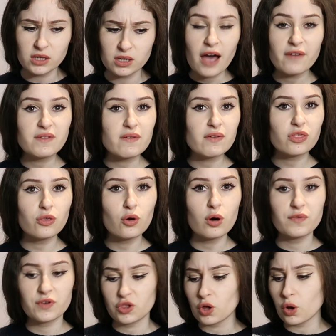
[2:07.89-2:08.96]
I've never
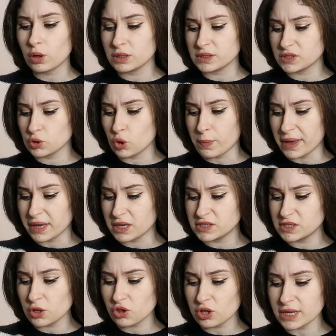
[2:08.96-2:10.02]
thought of a chocolate sorbet,
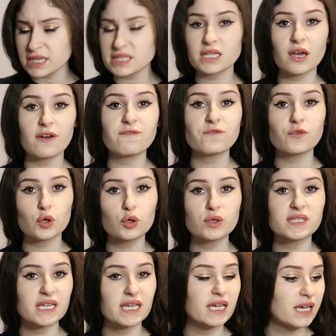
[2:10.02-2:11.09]
because usually it's like a
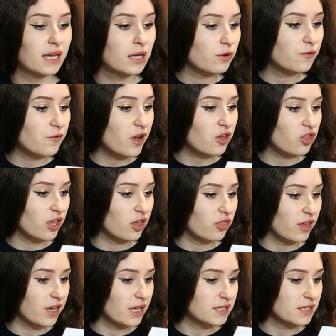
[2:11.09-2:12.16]
fruity, refreshing
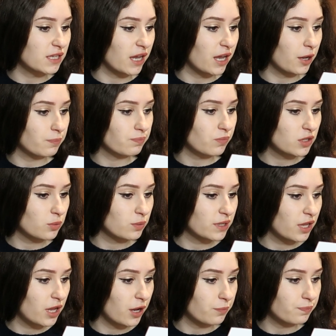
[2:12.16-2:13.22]
thing, isn't it? I don't
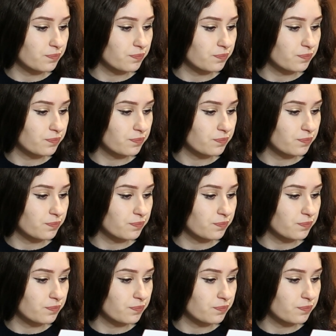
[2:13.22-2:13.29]
really know.